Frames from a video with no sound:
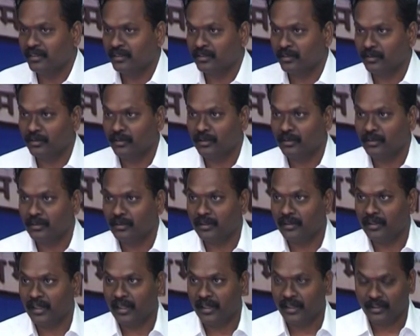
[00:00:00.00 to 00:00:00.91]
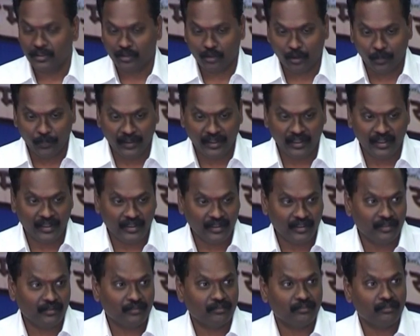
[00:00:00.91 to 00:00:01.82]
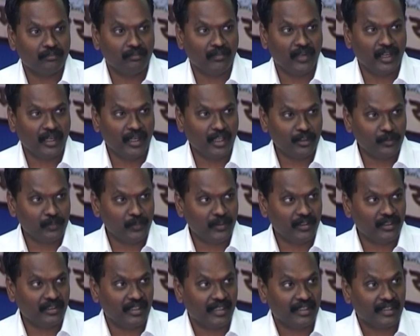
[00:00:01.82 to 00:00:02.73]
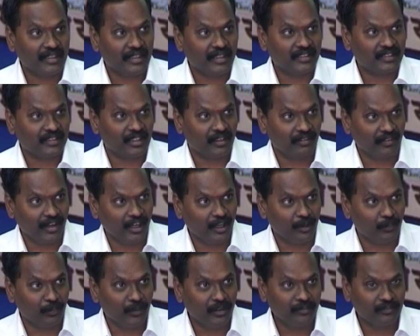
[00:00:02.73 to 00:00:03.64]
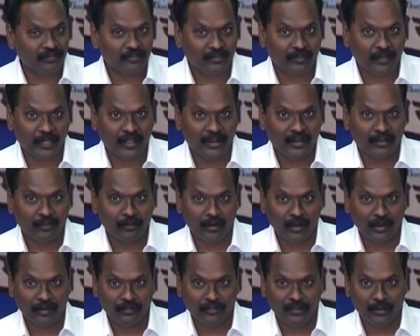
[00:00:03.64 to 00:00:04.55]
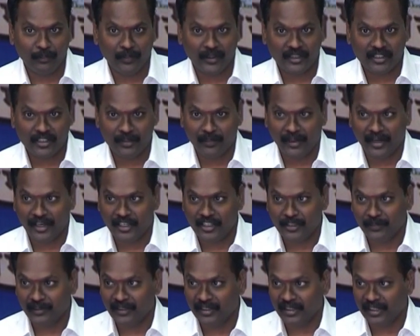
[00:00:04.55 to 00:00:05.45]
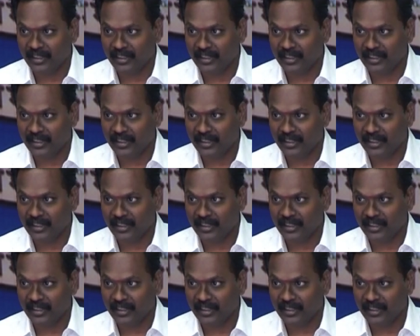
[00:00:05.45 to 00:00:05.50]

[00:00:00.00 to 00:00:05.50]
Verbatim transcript: so there are so many management techniques available. One of the best management